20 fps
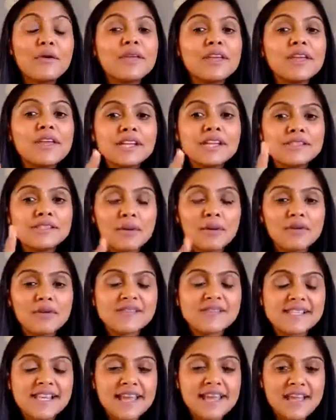you can do that with
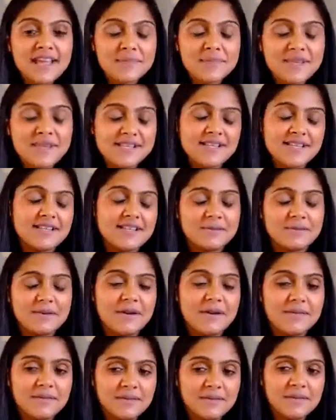say ABC as
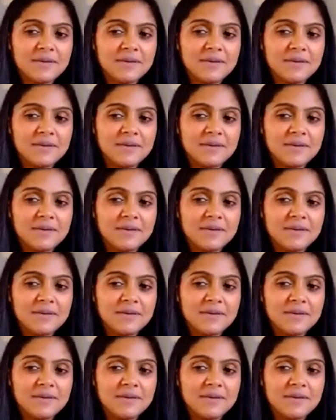well.